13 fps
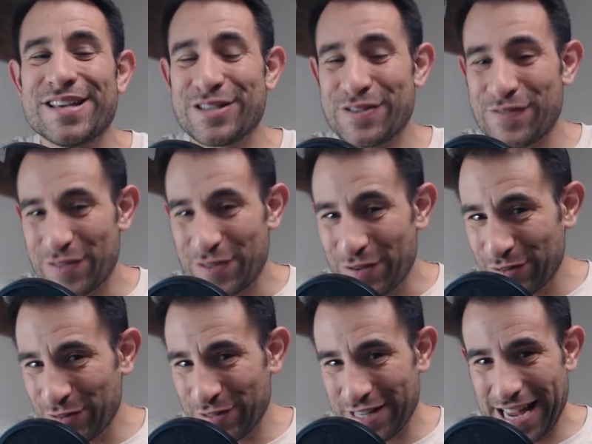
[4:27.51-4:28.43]
So for
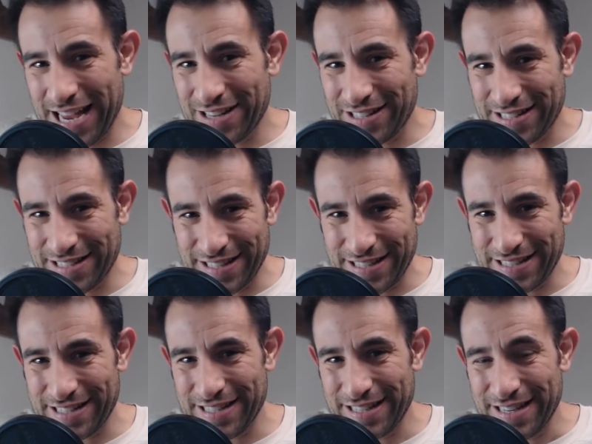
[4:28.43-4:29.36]
those using Angie's
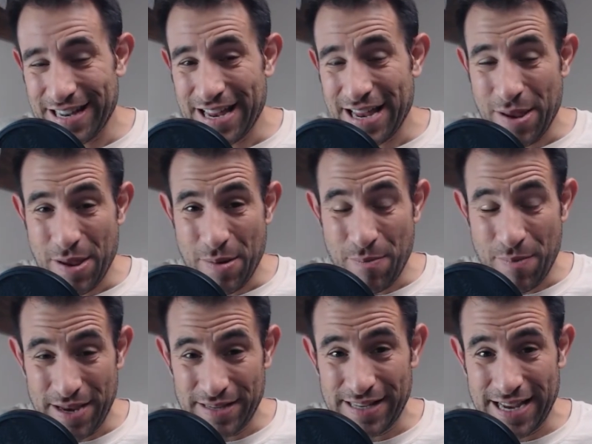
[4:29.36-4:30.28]
List,
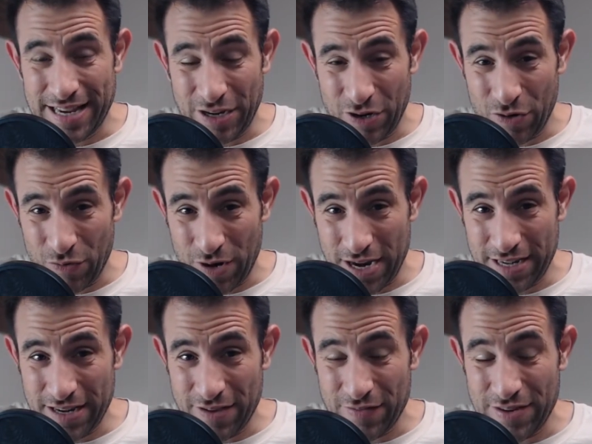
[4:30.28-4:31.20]
maintain a
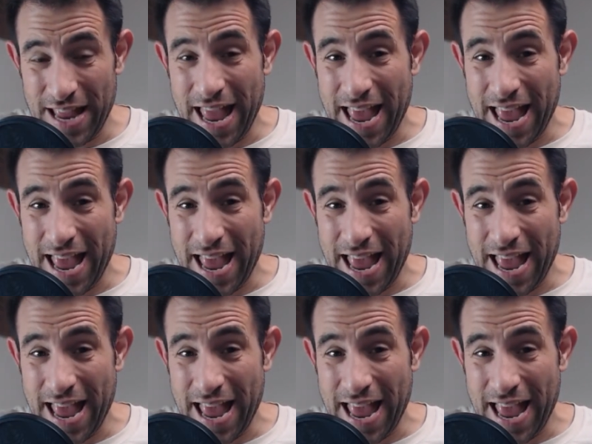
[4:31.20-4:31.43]
grade of an